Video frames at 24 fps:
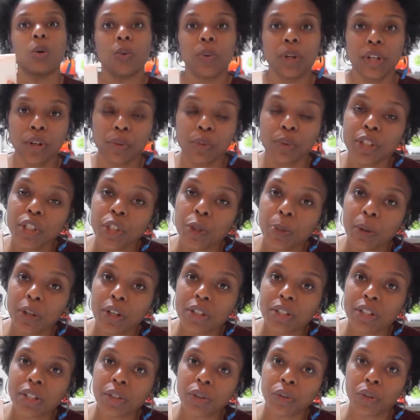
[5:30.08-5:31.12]
when a rich
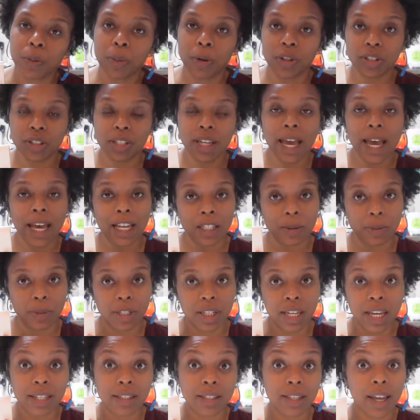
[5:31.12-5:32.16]
person or a person that has money
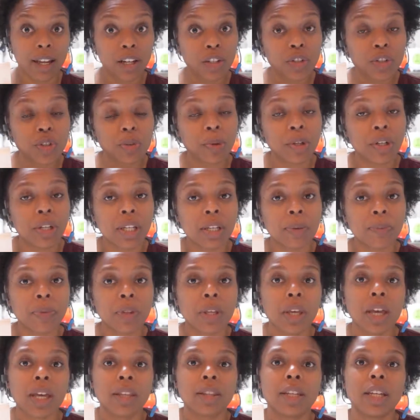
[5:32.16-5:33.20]
has extra money,
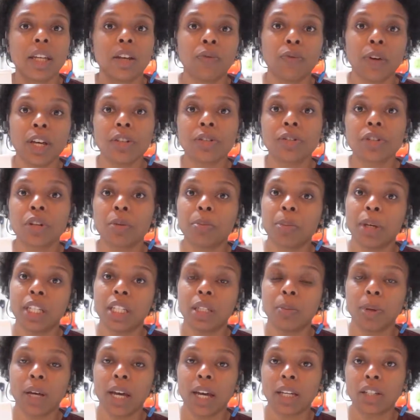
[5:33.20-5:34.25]
they invest their money
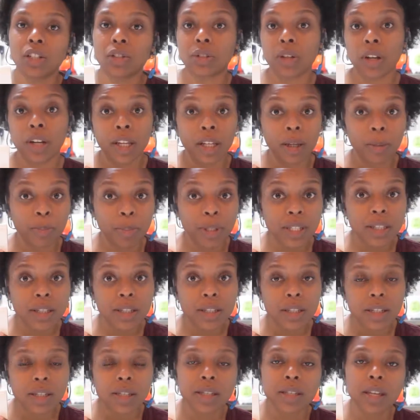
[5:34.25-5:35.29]
by starting a
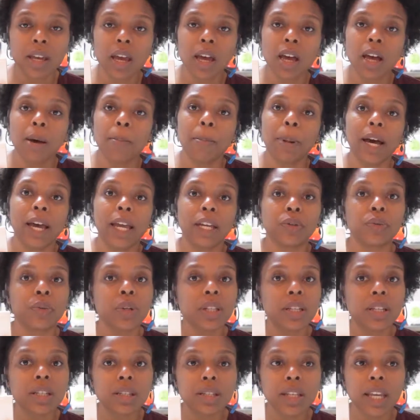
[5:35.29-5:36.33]
business, buying real
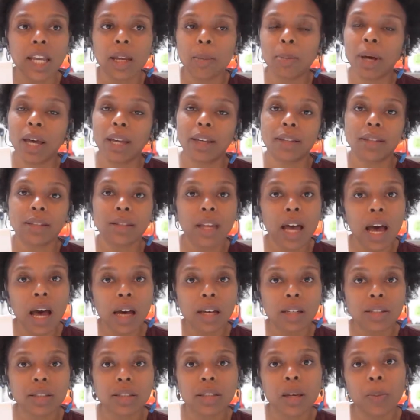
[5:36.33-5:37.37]
estate, buying
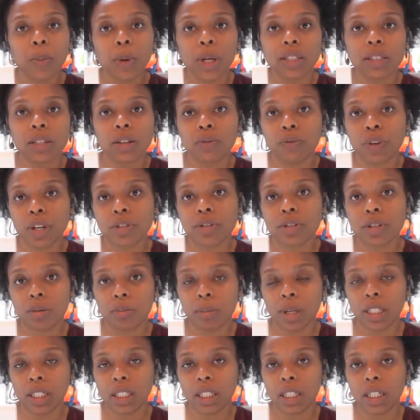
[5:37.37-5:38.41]
stocks, some way to invest their
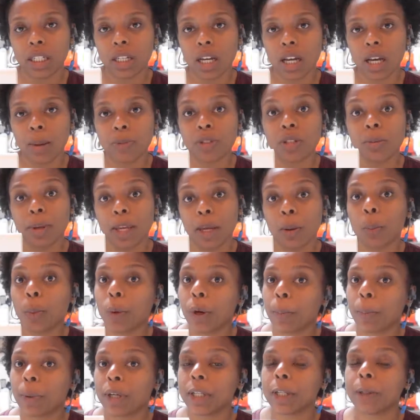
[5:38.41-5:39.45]
money to make
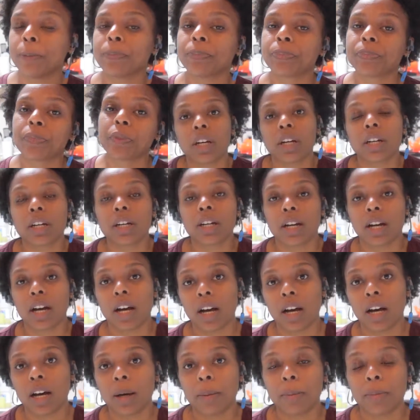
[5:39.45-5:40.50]
more money.
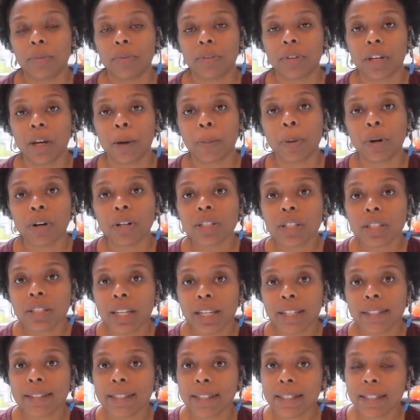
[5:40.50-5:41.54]
A person
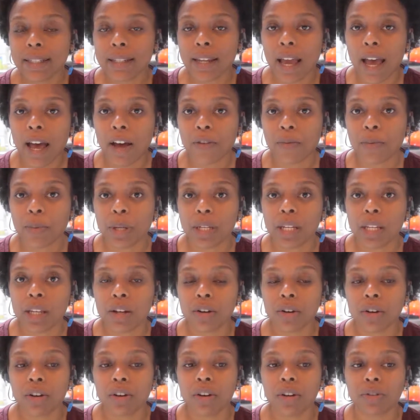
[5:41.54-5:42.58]
that didn't have money,
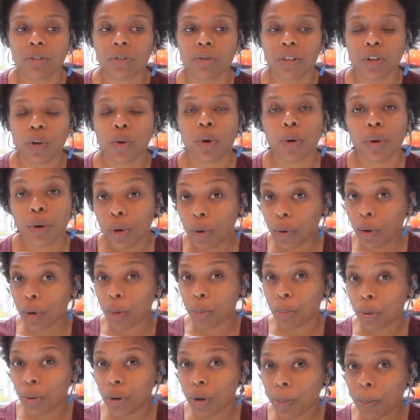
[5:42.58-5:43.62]
or a quote-unquote
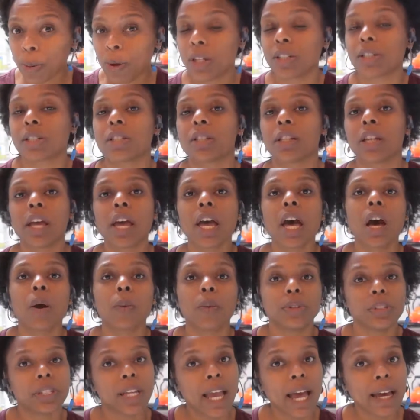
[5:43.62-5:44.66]
poor person,
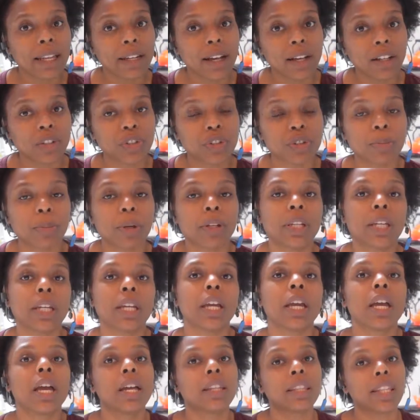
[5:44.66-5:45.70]
when they had extra
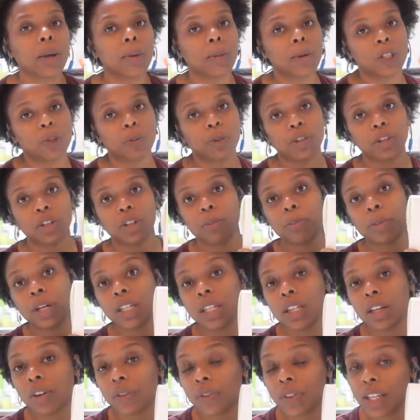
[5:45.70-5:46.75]
money, they would spend their
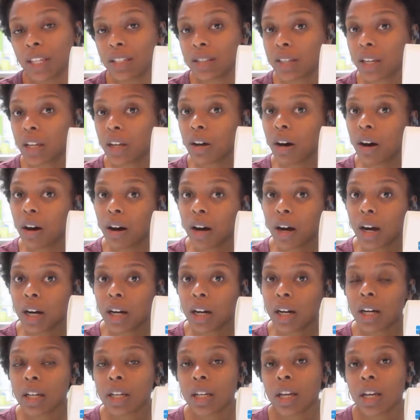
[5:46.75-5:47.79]
money on things like
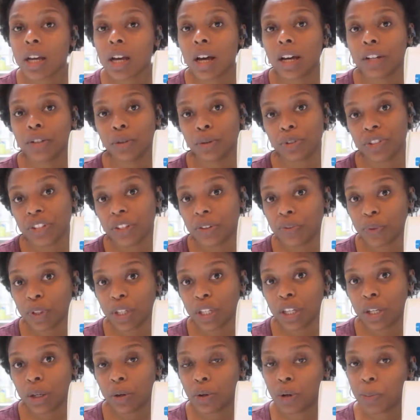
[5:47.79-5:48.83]
car, a new
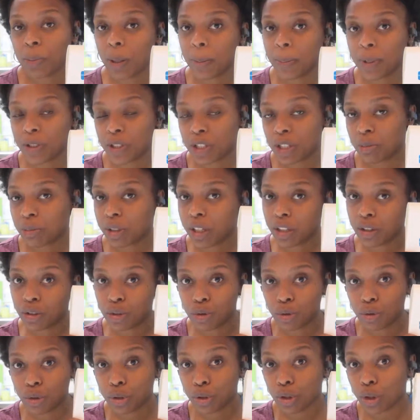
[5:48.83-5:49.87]
TV, or maybe some like
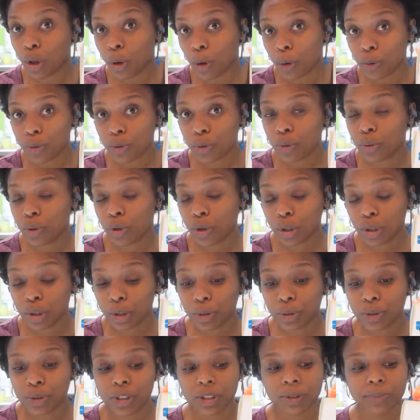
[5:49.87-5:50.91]
new cool
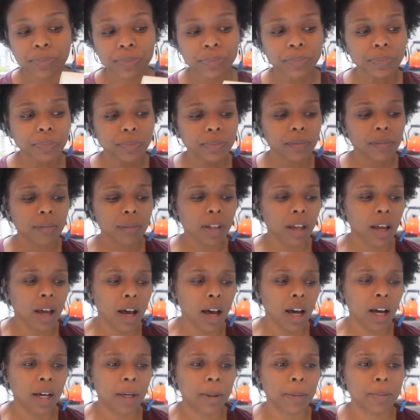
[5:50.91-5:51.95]
clothes.
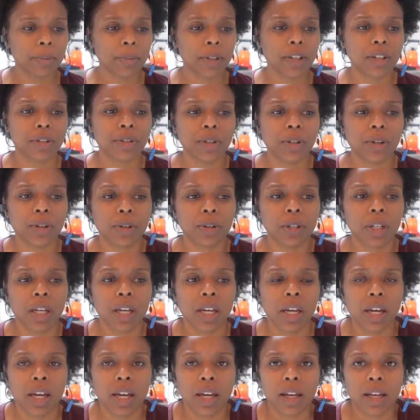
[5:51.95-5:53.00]
And so,
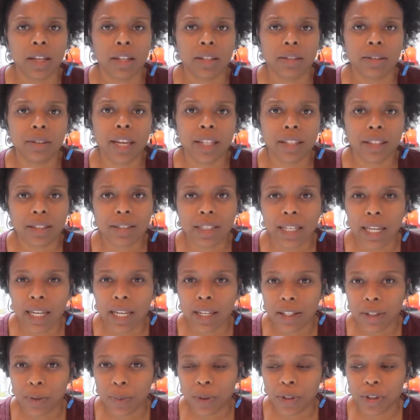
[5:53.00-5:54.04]
not to say
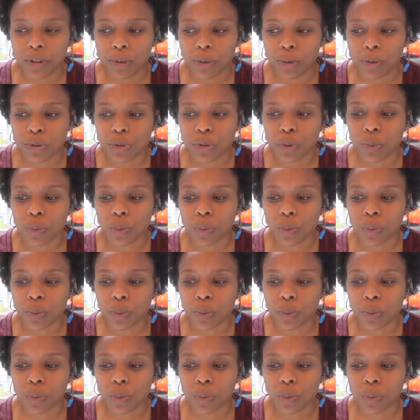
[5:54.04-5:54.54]
any one of those are